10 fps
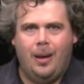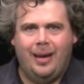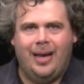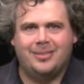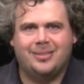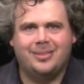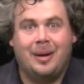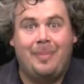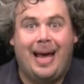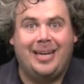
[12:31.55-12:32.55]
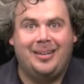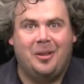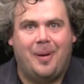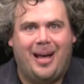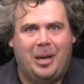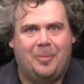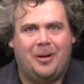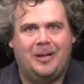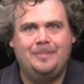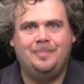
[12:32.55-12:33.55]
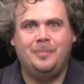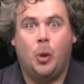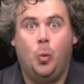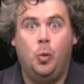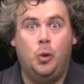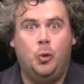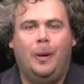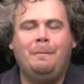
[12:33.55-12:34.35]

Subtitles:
Yes, come back into the body, Paul. Woo.